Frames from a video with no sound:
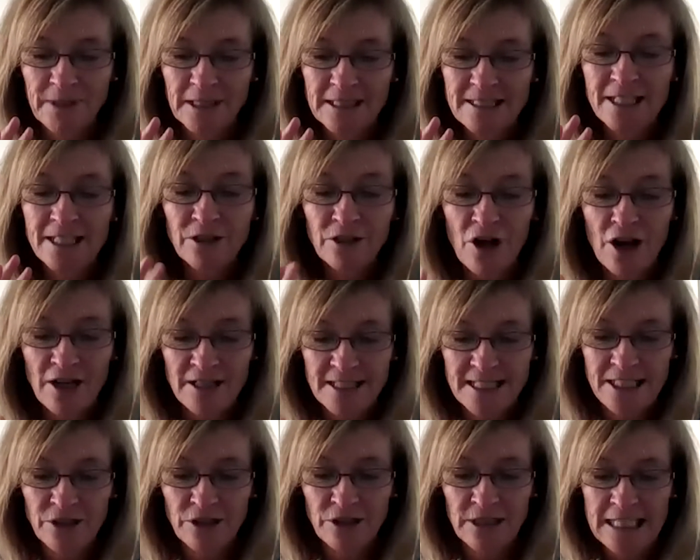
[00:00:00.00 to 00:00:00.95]
ser- all
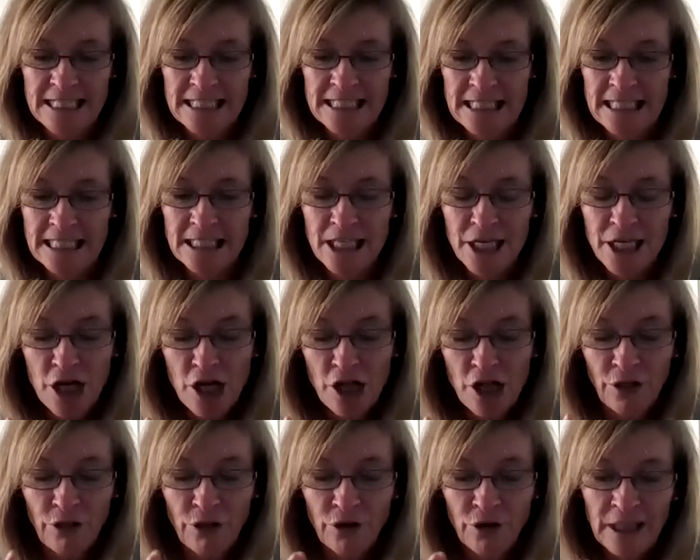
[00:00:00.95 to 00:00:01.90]
seriousness
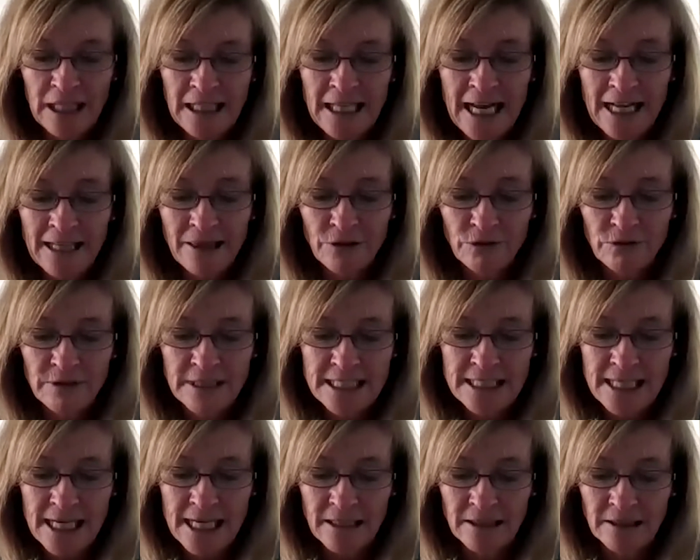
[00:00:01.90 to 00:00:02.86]
looking at the
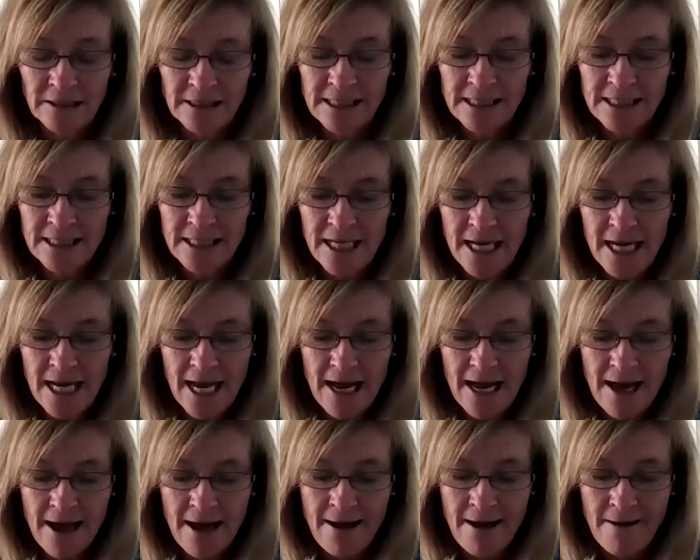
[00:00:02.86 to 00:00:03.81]
results
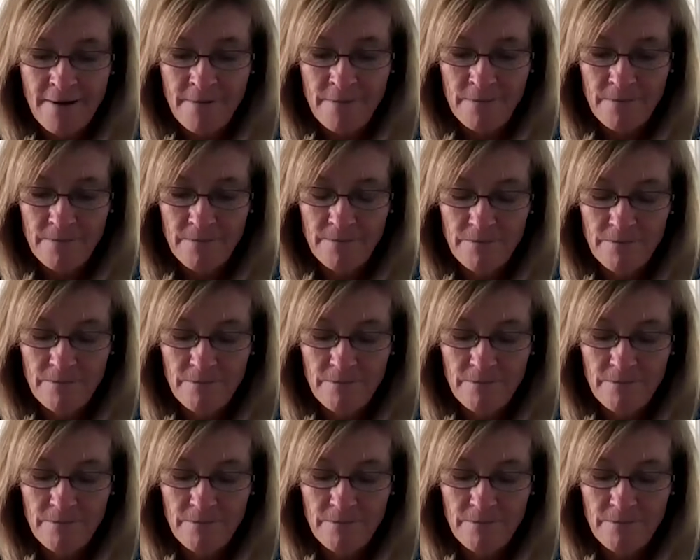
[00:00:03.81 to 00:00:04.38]
um,